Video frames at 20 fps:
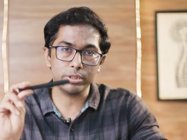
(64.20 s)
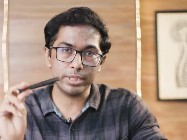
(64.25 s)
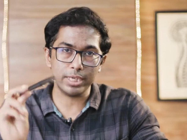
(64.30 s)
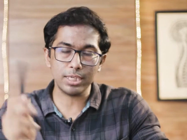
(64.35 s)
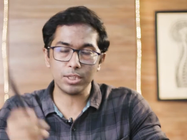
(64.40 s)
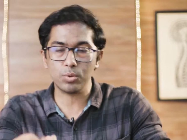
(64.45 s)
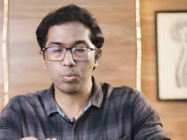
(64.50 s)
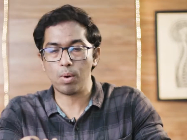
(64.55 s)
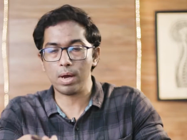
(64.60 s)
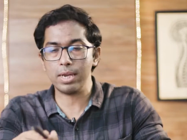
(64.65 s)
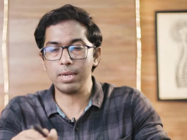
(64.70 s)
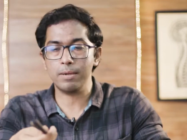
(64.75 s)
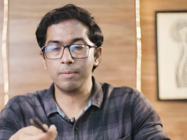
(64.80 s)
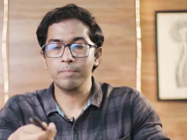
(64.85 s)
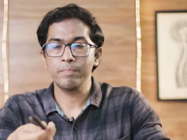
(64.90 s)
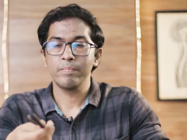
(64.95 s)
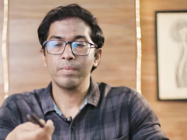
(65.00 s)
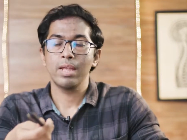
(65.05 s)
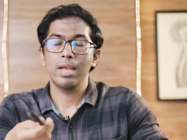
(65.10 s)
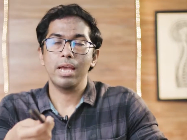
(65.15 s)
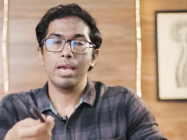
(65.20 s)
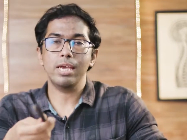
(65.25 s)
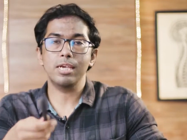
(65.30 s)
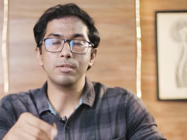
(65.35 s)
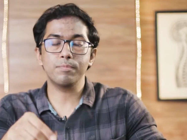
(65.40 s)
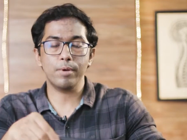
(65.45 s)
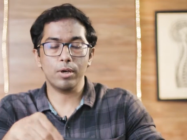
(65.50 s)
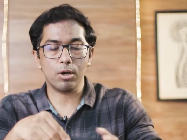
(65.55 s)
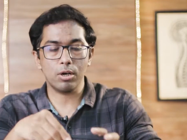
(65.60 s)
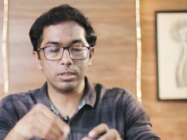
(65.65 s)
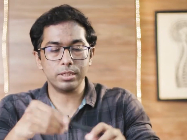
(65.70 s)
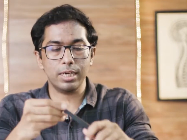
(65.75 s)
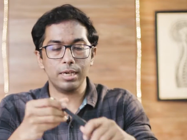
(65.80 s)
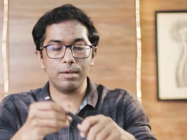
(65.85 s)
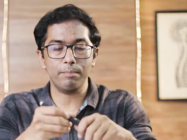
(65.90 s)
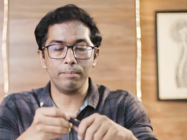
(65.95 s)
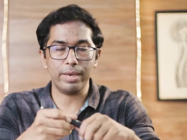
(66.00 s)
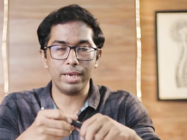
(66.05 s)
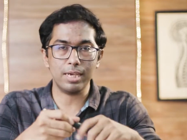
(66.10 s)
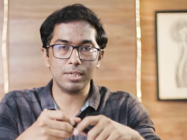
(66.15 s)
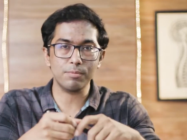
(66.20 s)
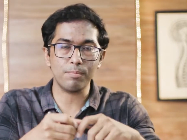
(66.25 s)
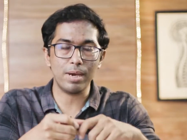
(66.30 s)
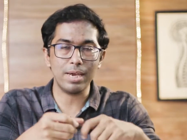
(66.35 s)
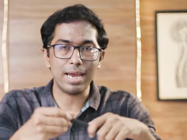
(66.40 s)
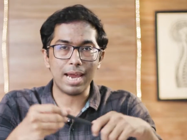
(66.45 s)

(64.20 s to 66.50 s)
this one is because it makes my